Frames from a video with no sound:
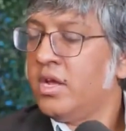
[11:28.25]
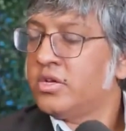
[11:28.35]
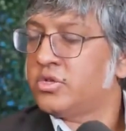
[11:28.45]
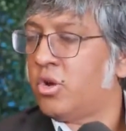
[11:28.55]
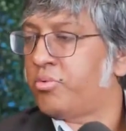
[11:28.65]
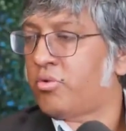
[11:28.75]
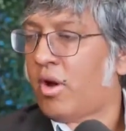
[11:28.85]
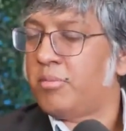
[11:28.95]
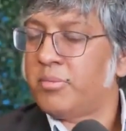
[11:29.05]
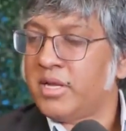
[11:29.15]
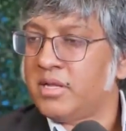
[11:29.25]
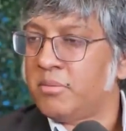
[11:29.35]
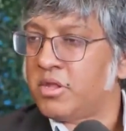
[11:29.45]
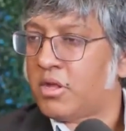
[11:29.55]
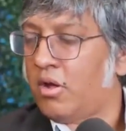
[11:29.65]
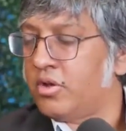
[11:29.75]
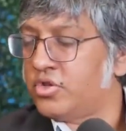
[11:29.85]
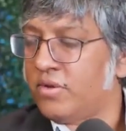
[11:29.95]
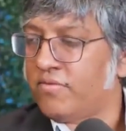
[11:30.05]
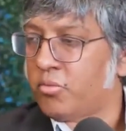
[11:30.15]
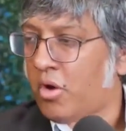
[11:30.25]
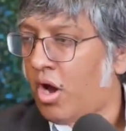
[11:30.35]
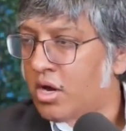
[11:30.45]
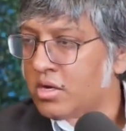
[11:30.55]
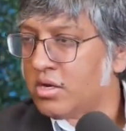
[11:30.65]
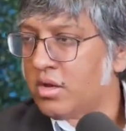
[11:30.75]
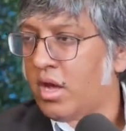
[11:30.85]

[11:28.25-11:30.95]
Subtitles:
So probably the mythology of the roc,